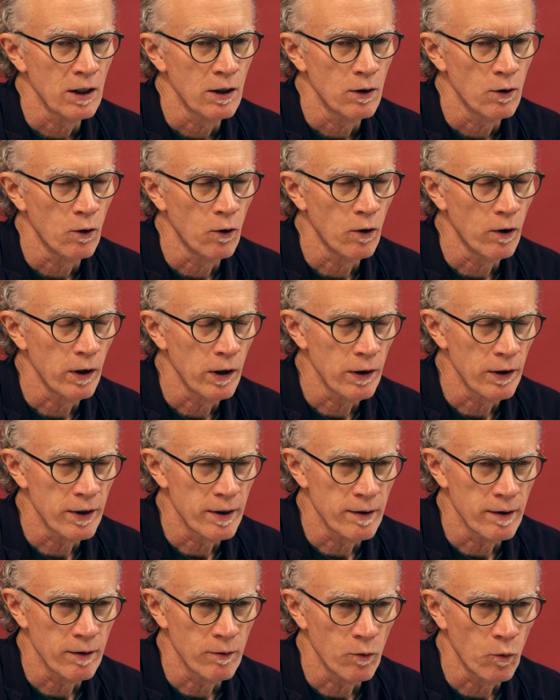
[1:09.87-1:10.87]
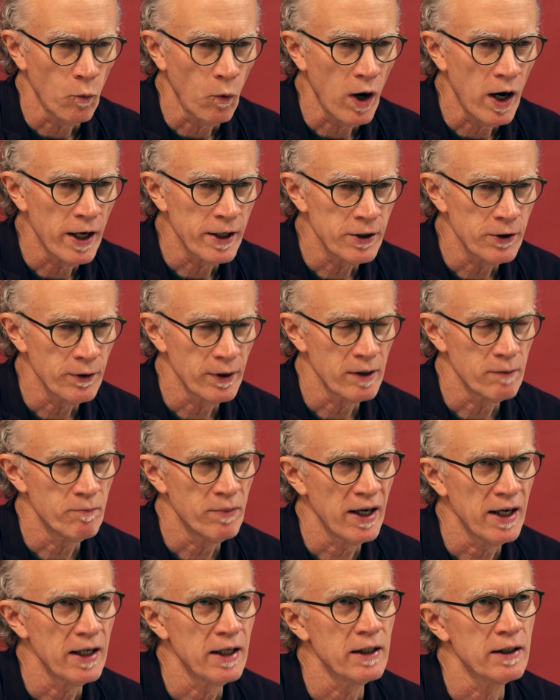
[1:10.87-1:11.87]
all the wandering
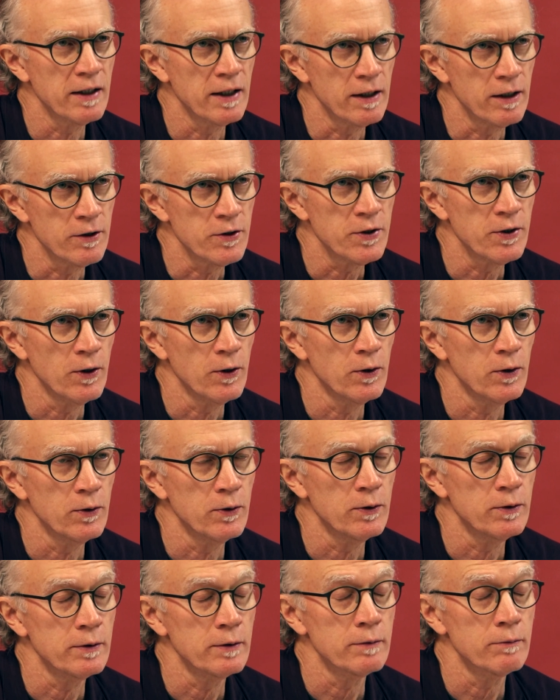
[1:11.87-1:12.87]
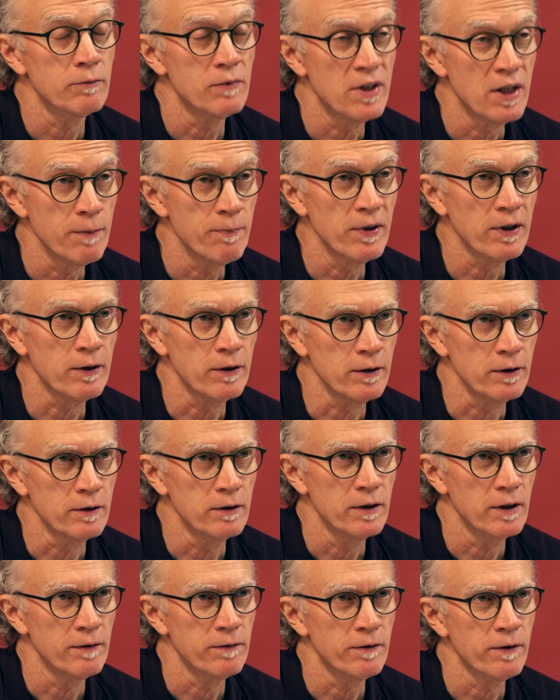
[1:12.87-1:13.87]
pain that is so typical
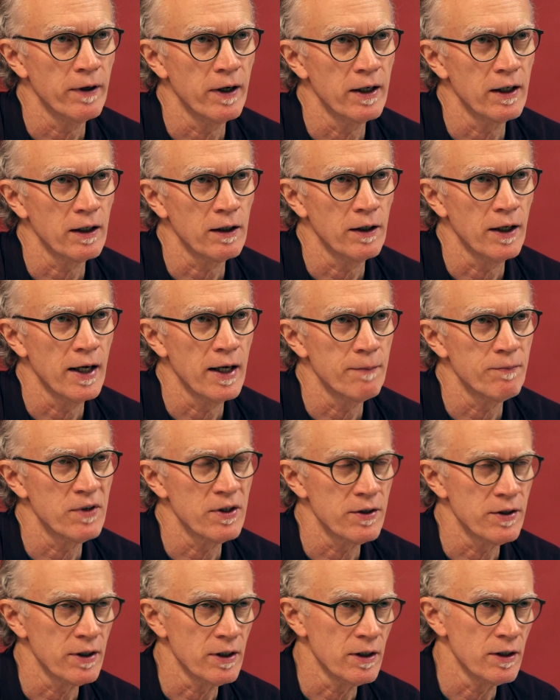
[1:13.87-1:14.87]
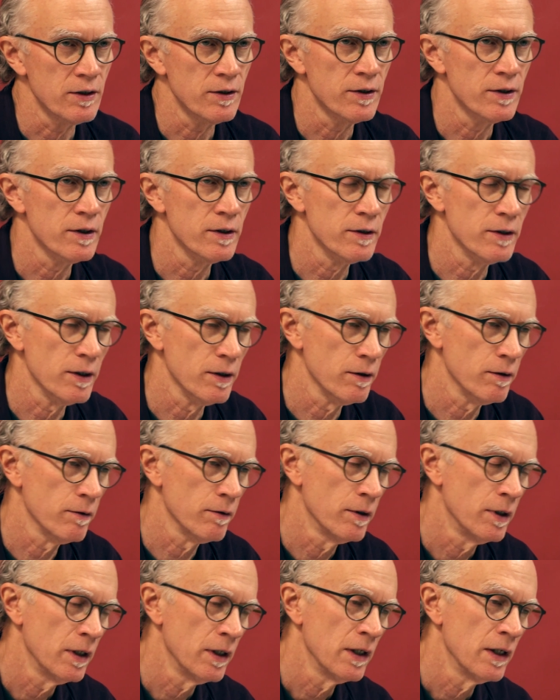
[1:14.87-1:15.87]
of chronic Lyme disease. So
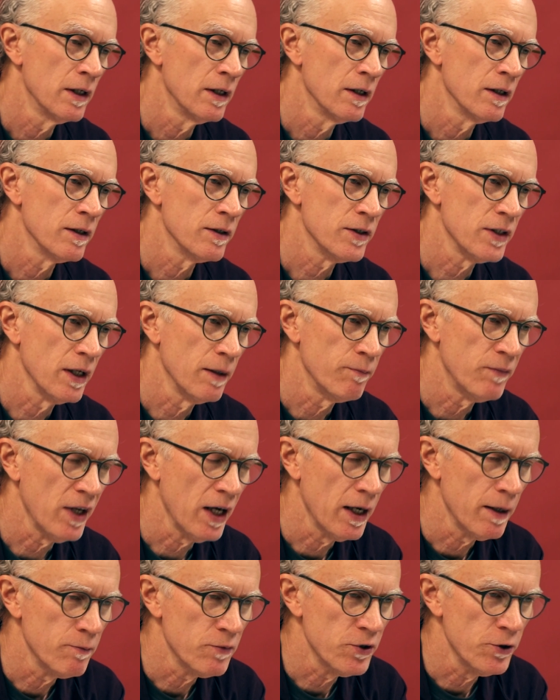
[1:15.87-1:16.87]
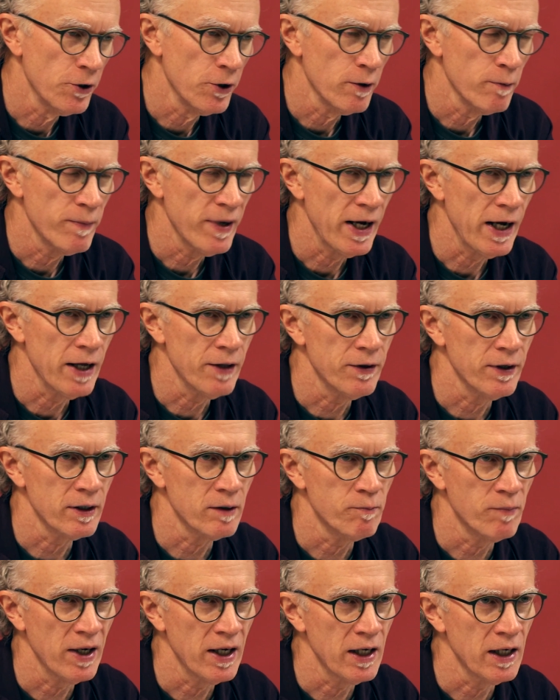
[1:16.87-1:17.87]
sometimes
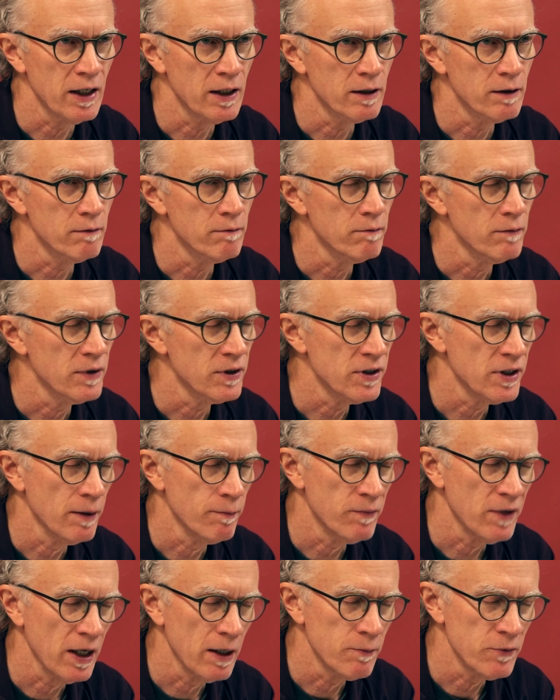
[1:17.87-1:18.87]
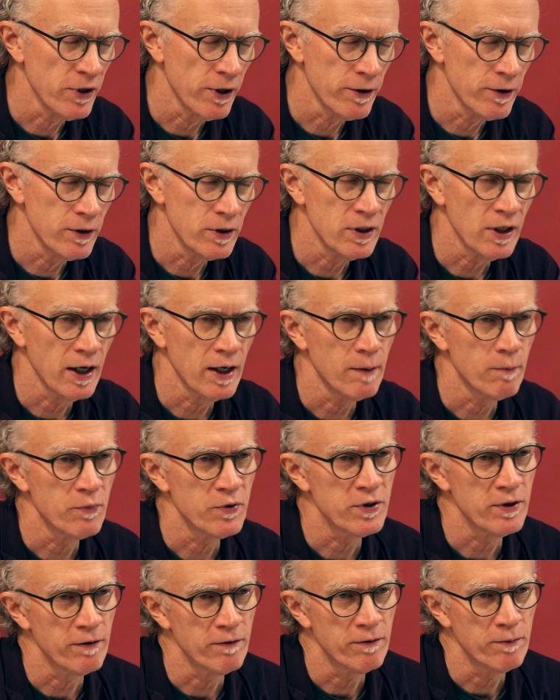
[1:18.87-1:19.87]
neuropathic pain, sometimes other
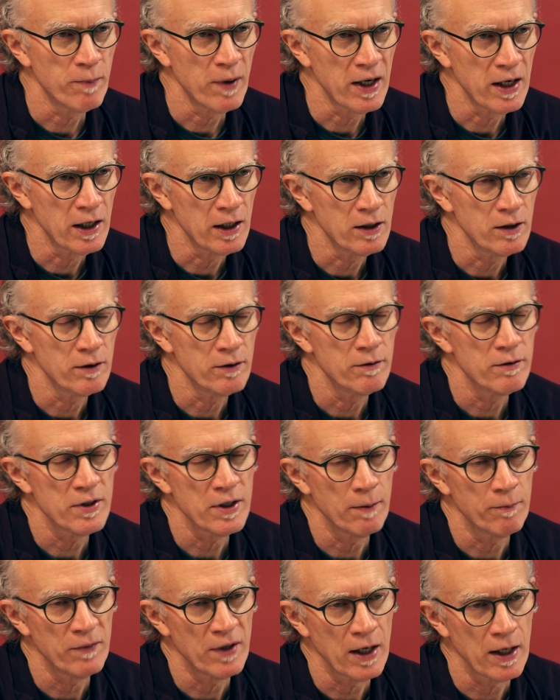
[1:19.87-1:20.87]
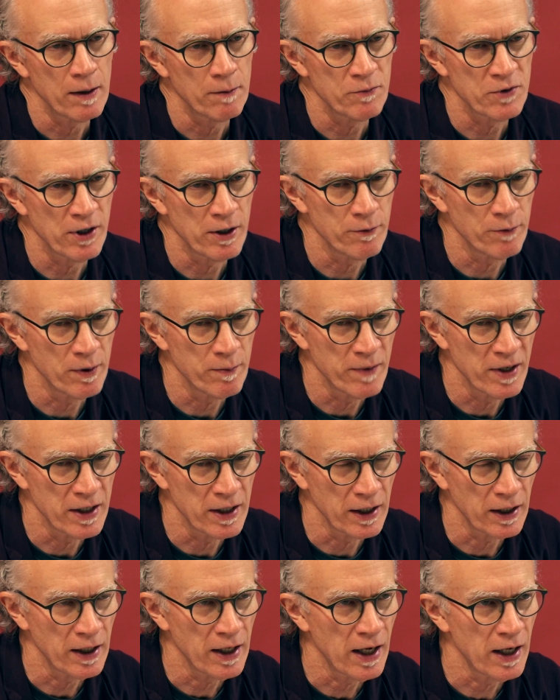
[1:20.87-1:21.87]
types of pain, sometimes
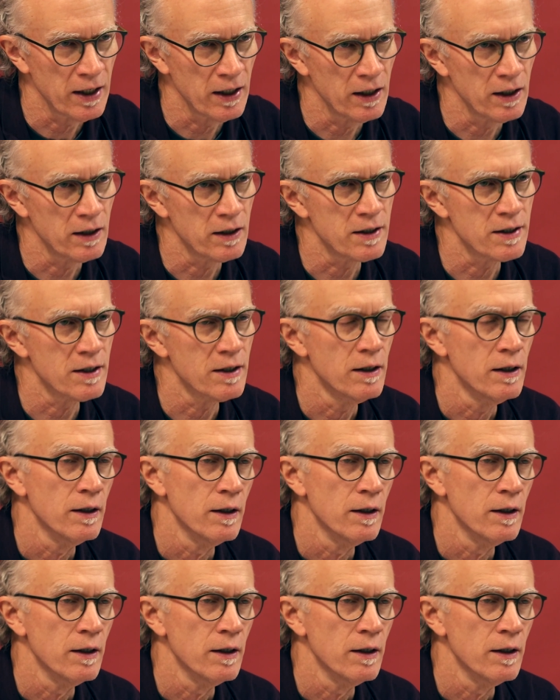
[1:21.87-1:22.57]
unremitting headaches,